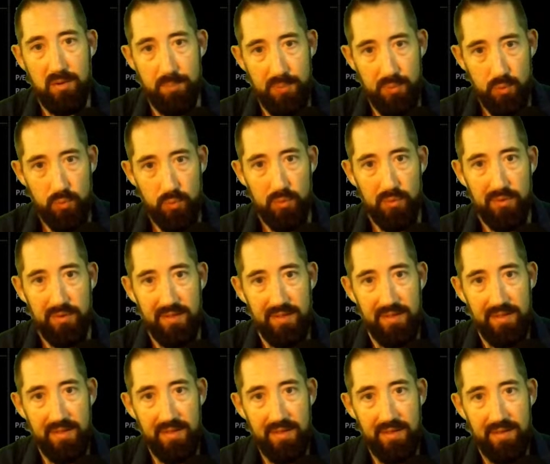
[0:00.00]
Pool
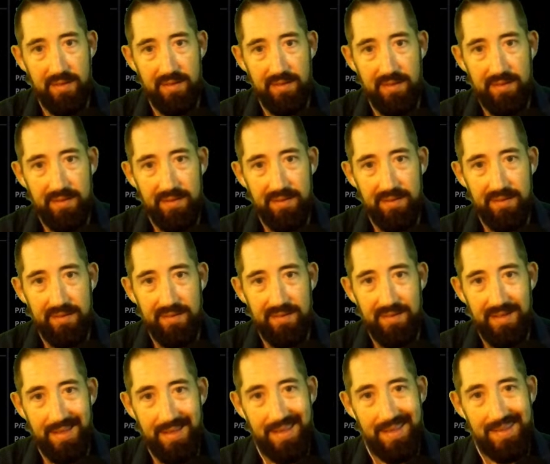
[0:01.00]

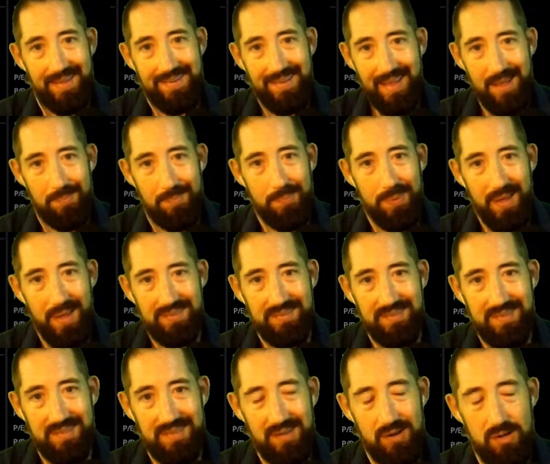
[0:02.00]
and Apex
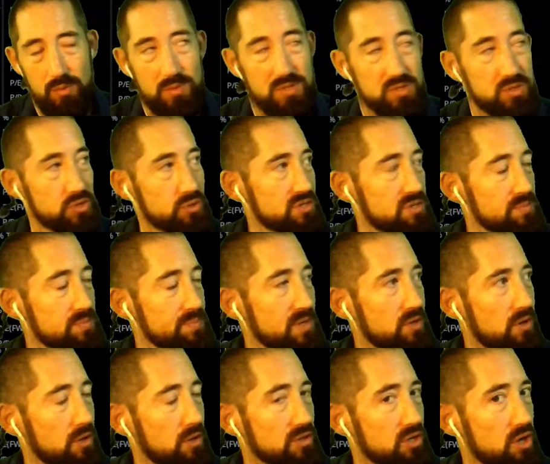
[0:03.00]
Clearing, which used to be
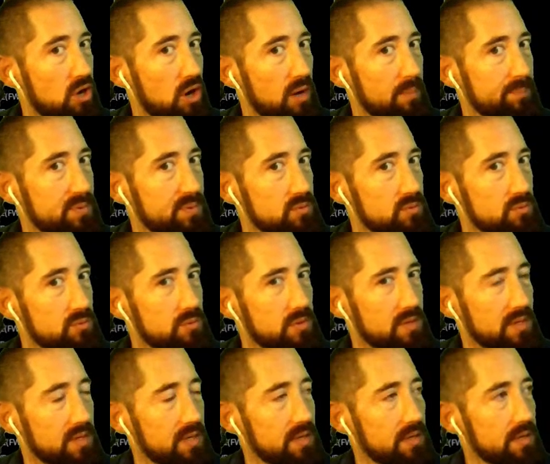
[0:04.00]
called Compu.
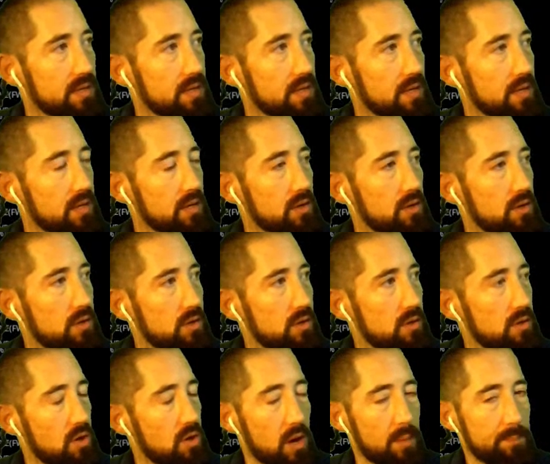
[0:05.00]

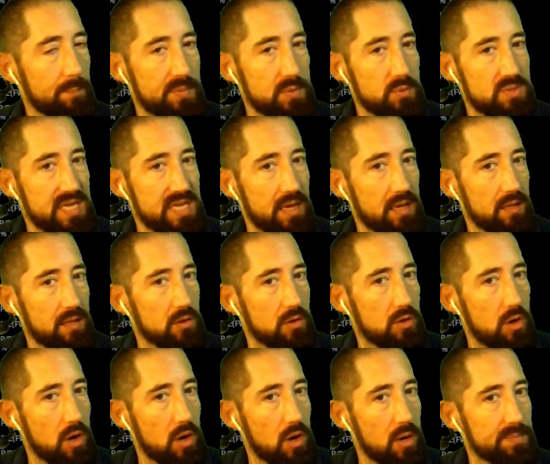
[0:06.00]
CompuTel or
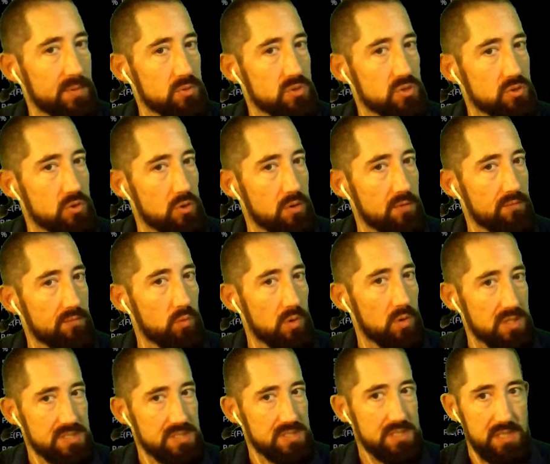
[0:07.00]
CompuServe
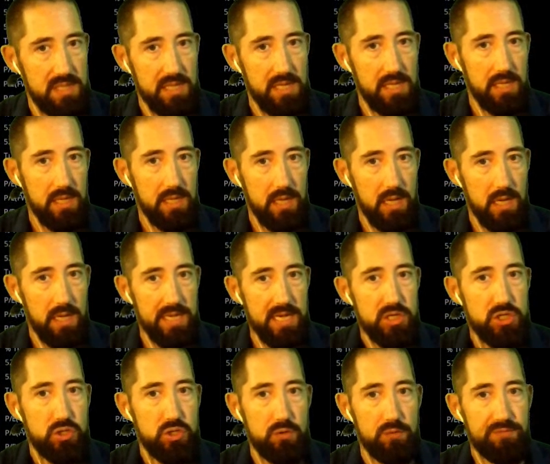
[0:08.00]
was the
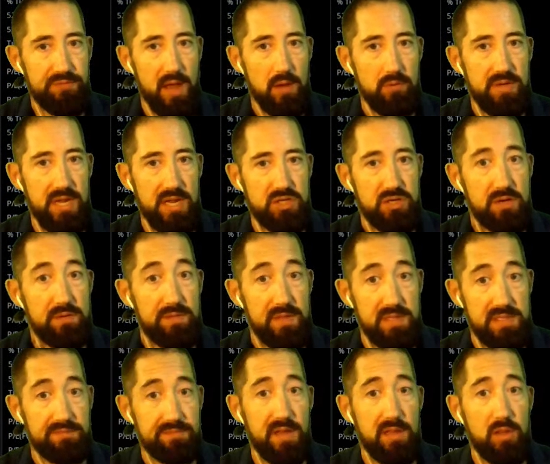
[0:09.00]
initial foundation of the
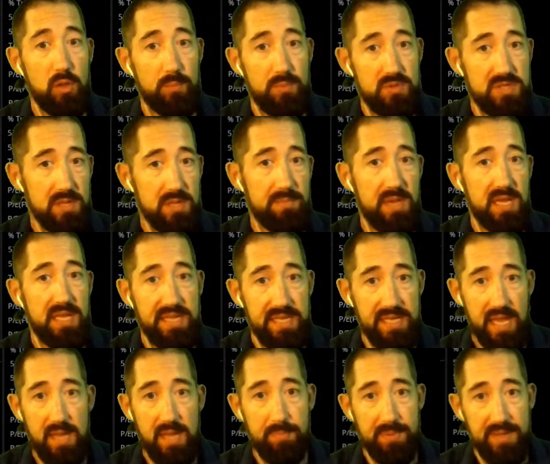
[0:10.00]
developers that made
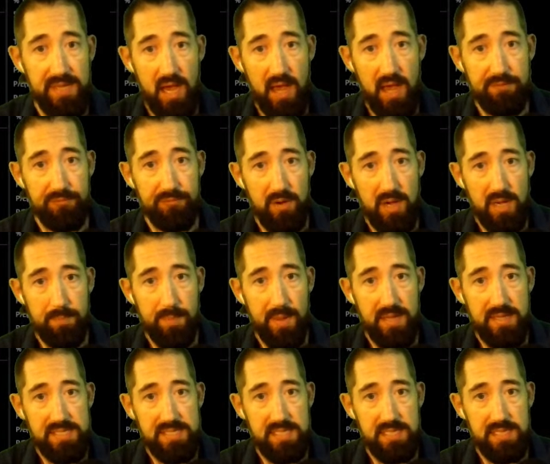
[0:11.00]
the API for
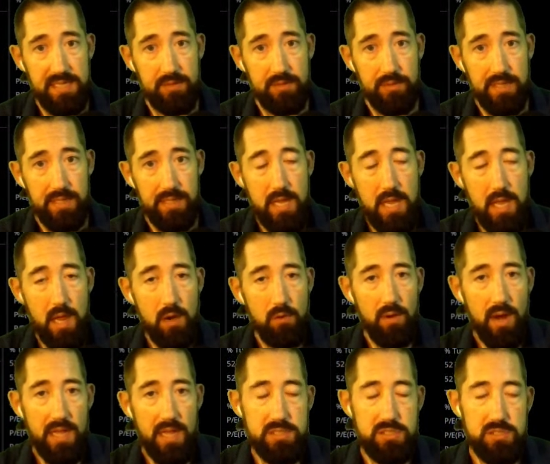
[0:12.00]
Apex Clearing,
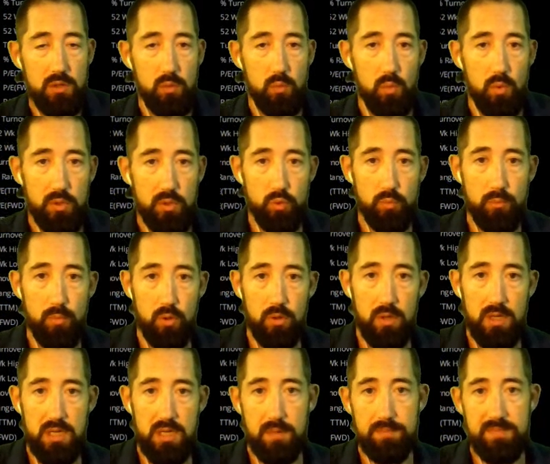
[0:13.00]
right? So
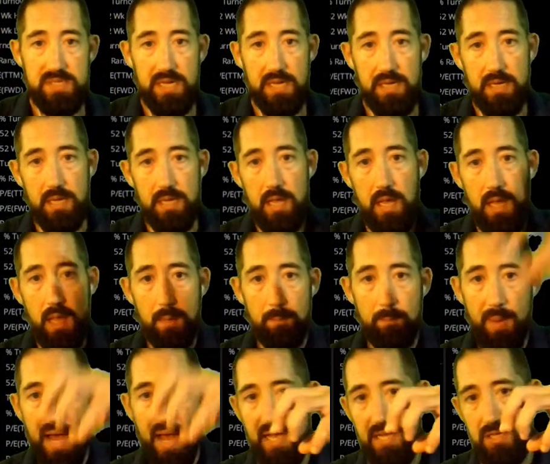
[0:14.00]
Nomura comes in
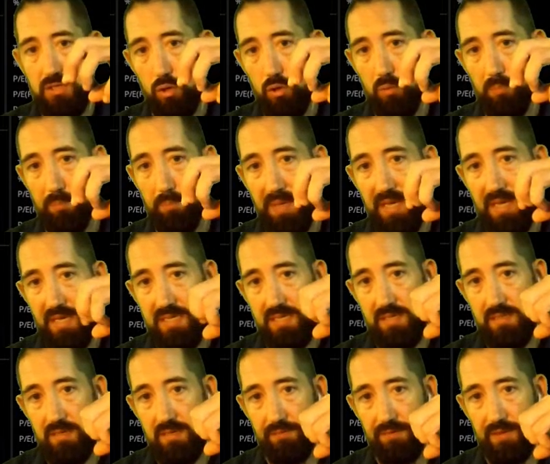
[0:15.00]
buys old
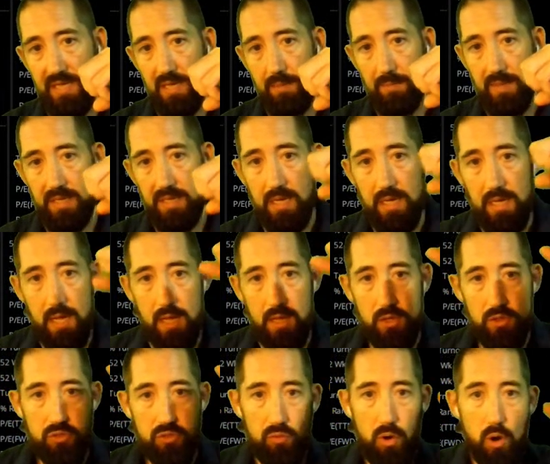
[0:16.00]
pieces of Lehman,
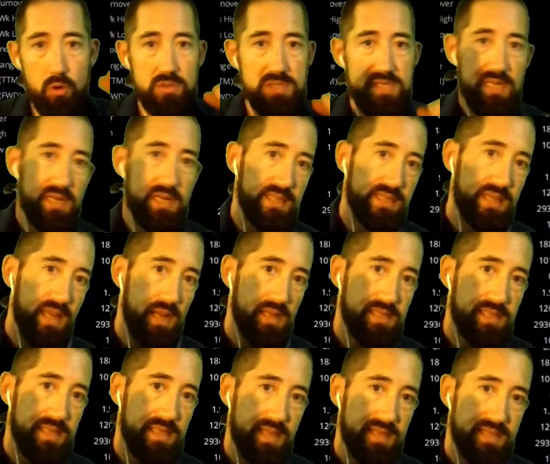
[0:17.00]
throws in a
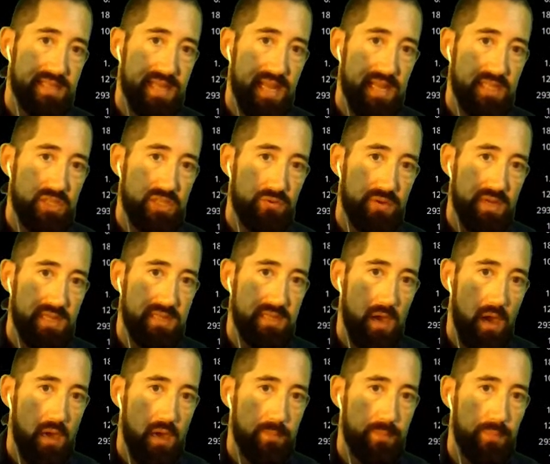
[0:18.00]
de- State Street
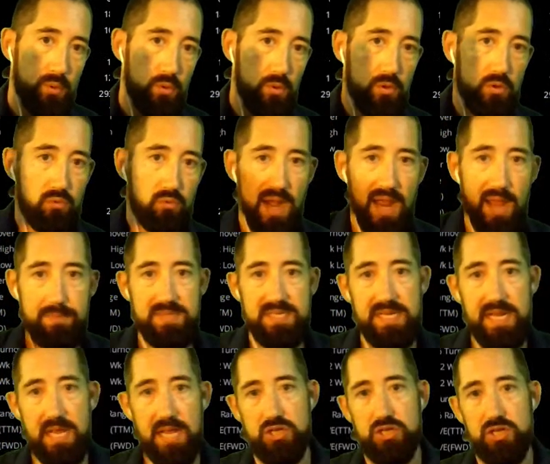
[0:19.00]
dark pool, grabs
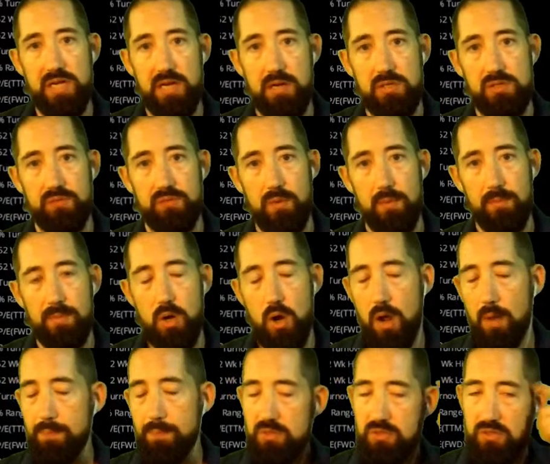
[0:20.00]
the engineers from
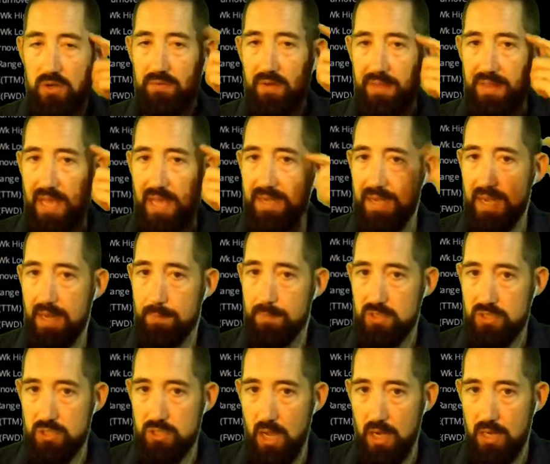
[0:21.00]
CompuServe. That name
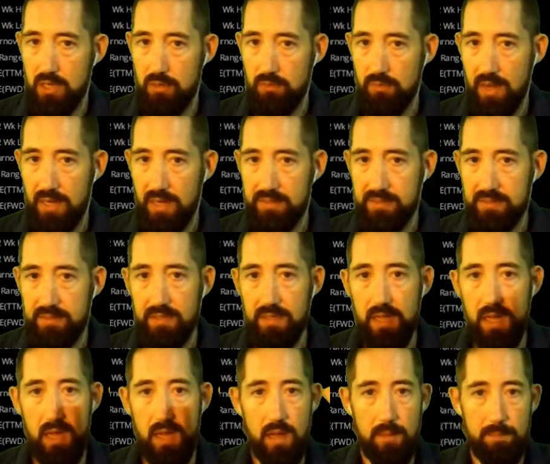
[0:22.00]
is not correct.
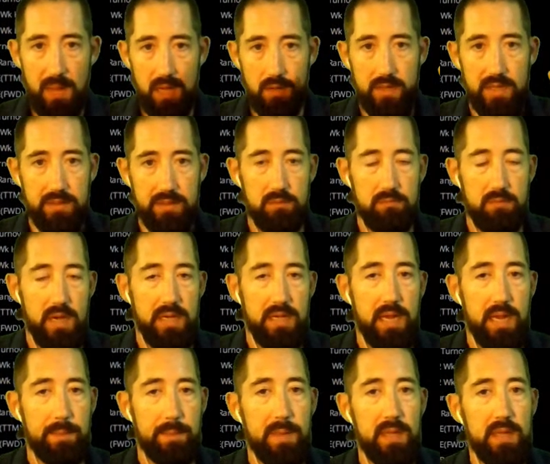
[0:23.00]
Um, I'll get the right
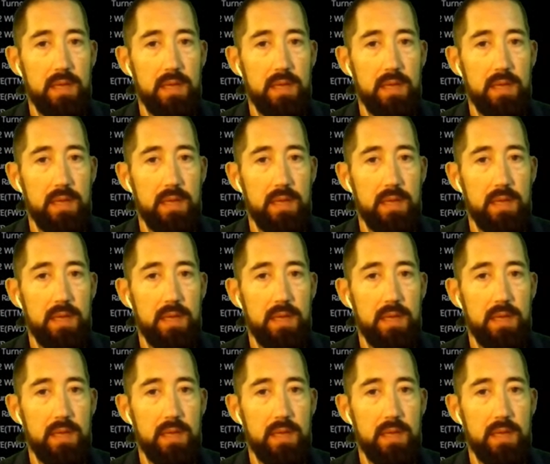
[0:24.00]
name.